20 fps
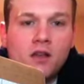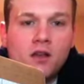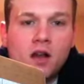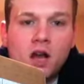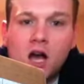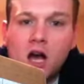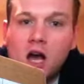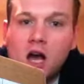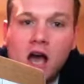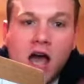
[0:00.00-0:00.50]

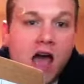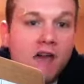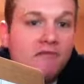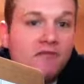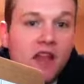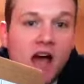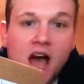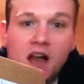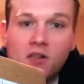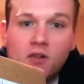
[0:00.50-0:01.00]
Have
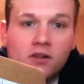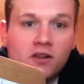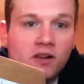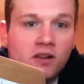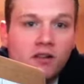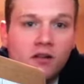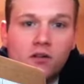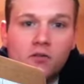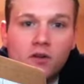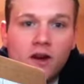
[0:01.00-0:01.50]
not looked at
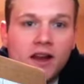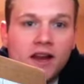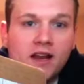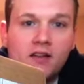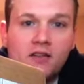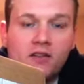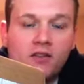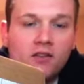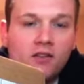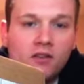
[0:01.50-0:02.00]
the
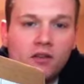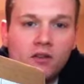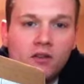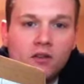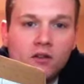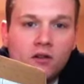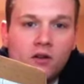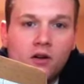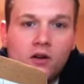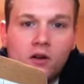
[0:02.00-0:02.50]
grades
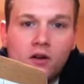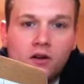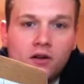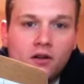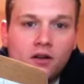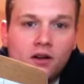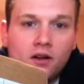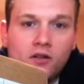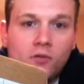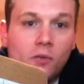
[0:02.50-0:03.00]
on
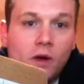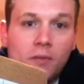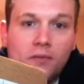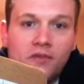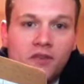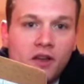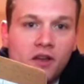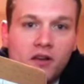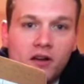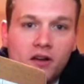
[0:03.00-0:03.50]
the
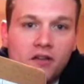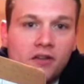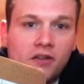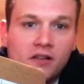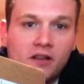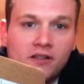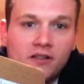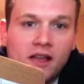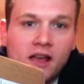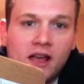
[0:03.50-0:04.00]
website or anything
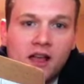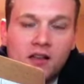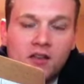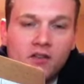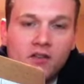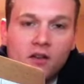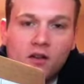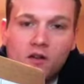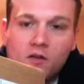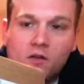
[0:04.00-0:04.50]
like that,
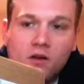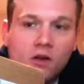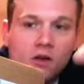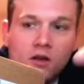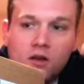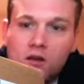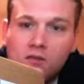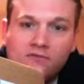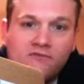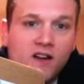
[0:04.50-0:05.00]
so
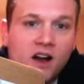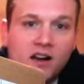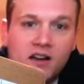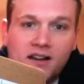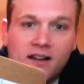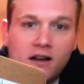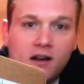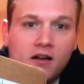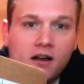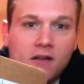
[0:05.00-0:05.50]
I'm
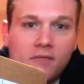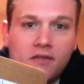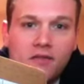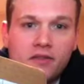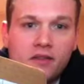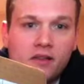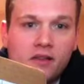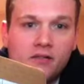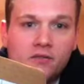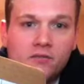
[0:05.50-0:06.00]
finding out
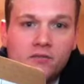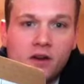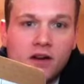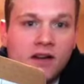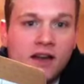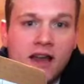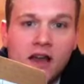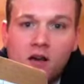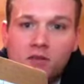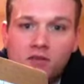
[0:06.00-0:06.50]
everything
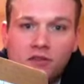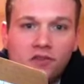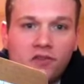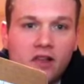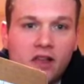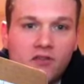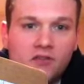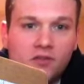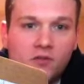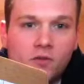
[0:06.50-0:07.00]
right now just
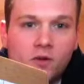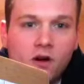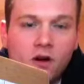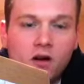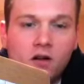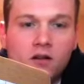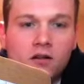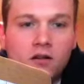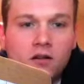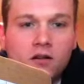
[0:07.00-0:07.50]
as you
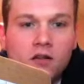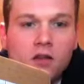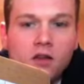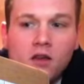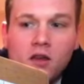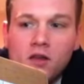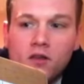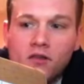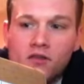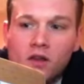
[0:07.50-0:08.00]
are.
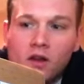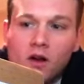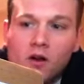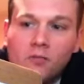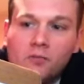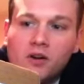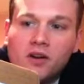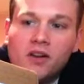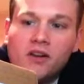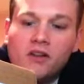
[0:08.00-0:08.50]
So
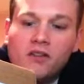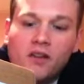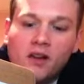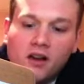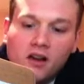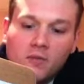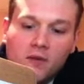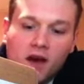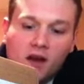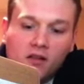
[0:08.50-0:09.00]
I'm pretty
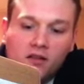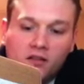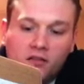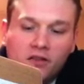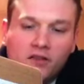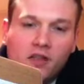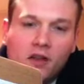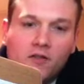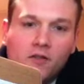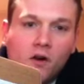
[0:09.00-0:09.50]
excited about it. There's
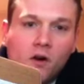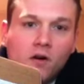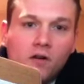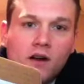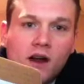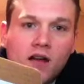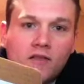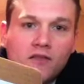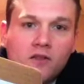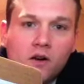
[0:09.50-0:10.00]
seven
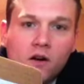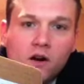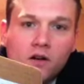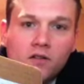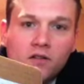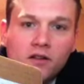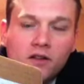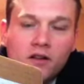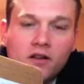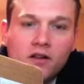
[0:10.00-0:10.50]
autograph
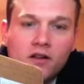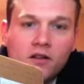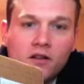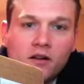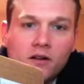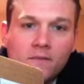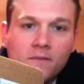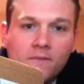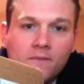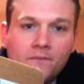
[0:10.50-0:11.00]
cards in here.